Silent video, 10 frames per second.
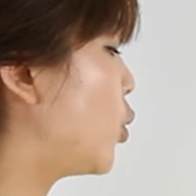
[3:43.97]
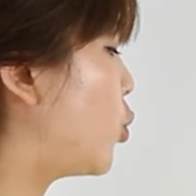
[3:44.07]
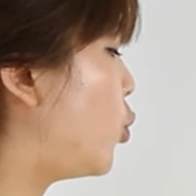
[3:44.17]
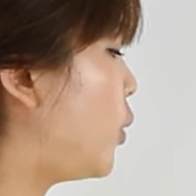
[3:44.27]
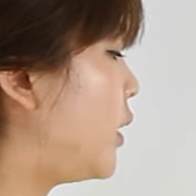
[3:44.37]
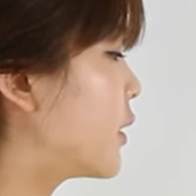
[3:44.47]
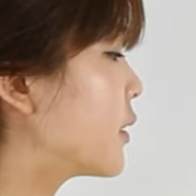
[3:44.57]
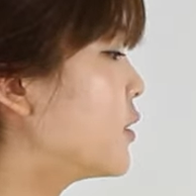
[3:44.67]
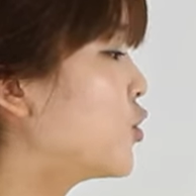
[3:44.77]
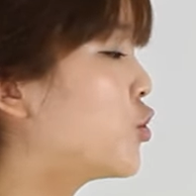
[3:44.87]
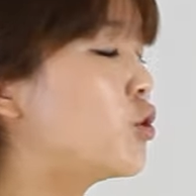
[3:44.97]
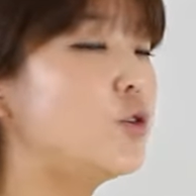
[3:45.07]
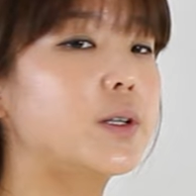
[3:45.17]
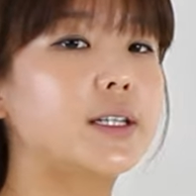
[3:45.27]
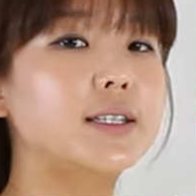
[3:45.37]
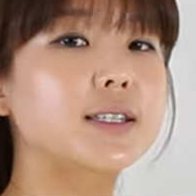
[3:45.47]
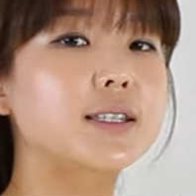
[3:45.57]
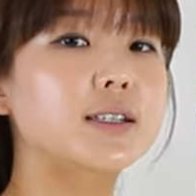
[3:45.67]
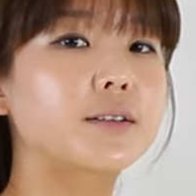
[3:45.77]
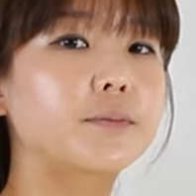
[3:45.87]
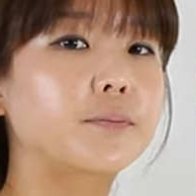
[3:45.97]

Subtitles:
We're students.